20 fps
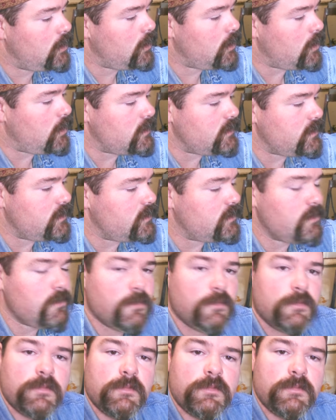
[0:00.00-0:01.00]
cause it
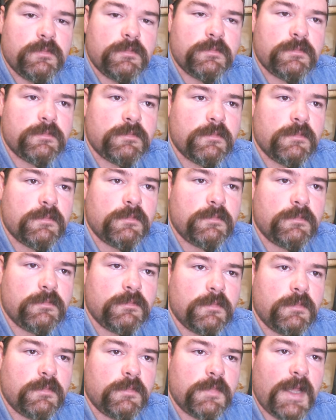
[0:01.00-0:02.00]
to
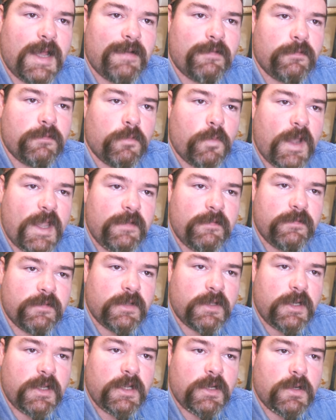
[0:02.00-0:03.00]
have waves
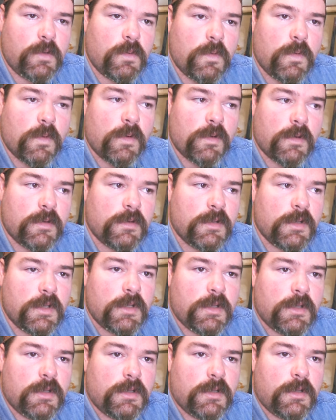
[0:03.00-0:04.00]
in it or
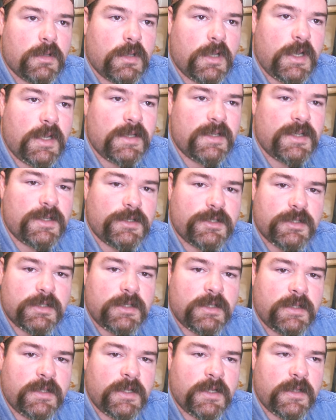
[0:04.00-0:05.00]
an indention
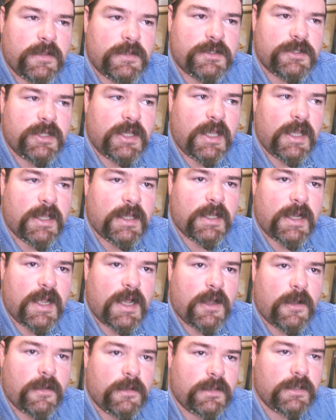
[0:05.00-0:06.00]
in there that you can't get
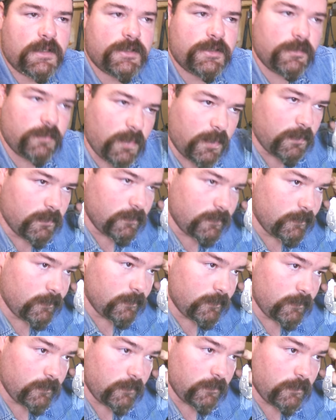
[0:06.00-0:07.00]
out unless you
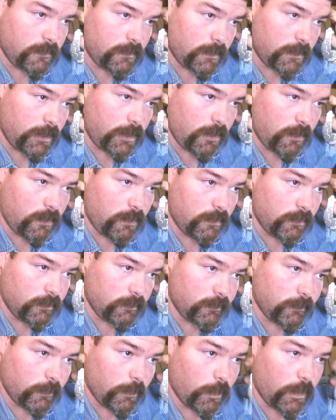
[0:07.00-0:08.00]
you know
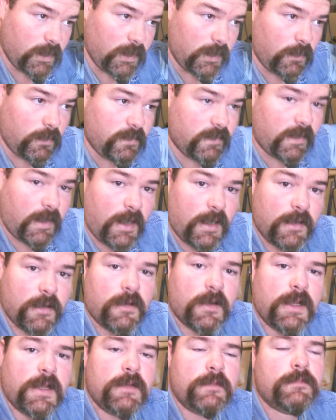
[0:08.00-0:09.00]
really sand
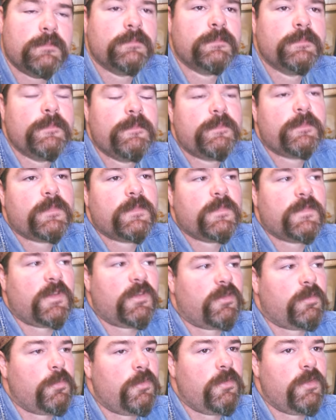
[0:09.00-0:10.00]
on it to
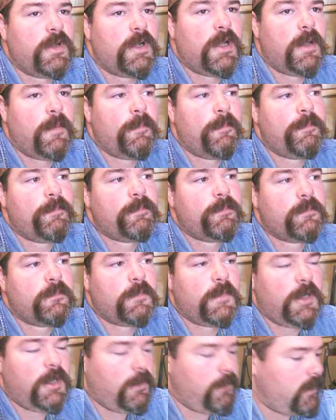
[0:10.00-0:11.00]
smooth it up.
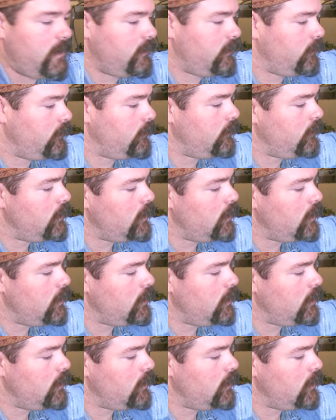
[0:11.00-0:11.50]
But anyways,